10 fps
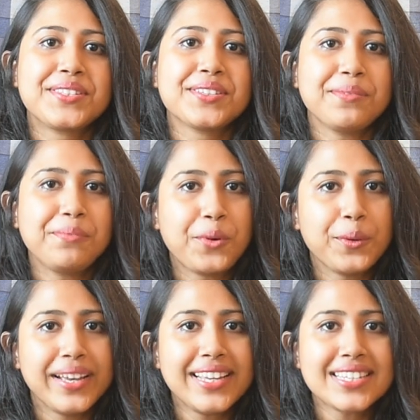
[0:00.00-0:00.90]
the
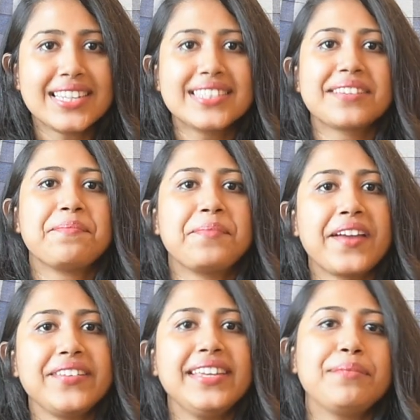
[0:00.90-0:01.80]
poet is
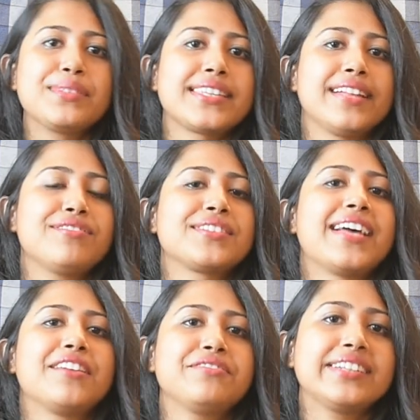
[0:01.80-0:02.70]
comparing himself to
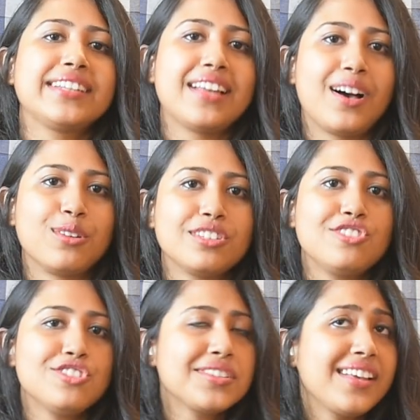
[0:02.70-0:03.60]
that of a cloud.
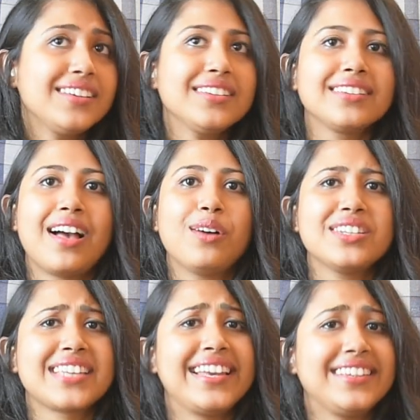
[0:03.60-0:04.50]
Just like a cloud
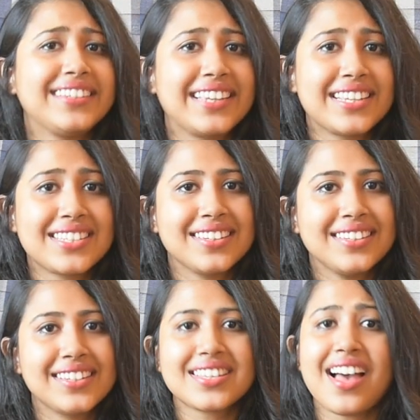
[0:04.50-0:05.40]
is alienated,
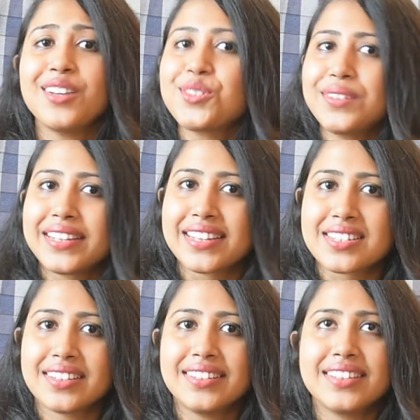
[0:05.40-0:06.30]
it's
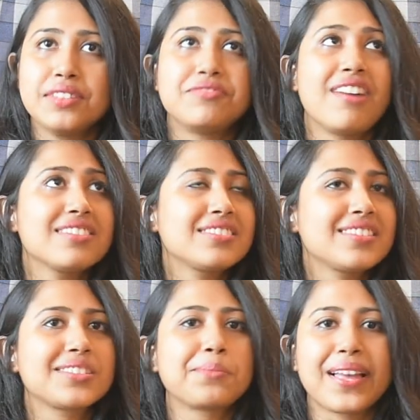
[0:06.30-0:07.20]
isolated in the vast
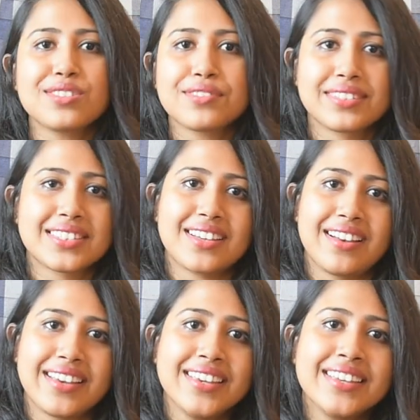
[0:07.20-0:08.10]
expanse of the
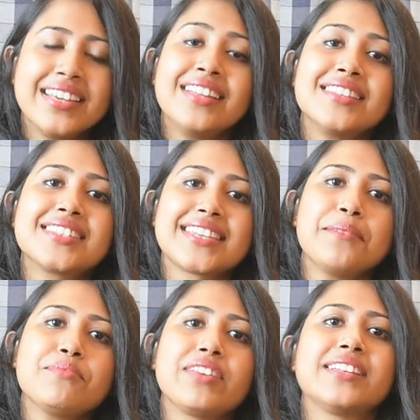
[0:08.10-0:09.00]
sky, the
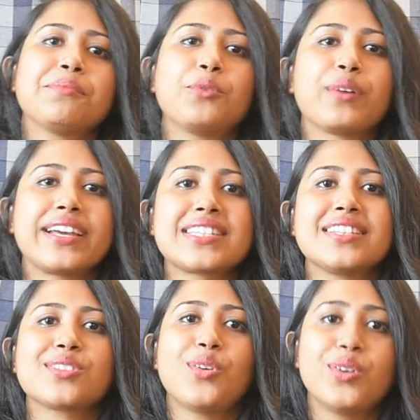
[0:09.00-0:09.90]
same way the poet
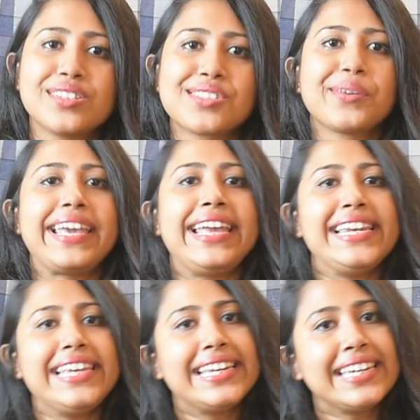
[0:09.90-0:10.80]
is also
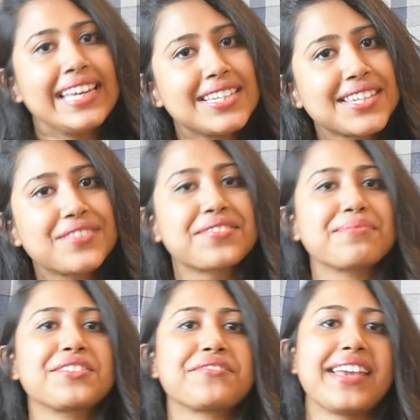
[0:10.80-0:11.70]
alienated from
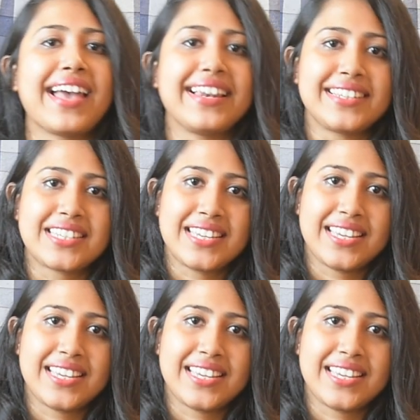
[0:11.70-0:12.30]
the reality.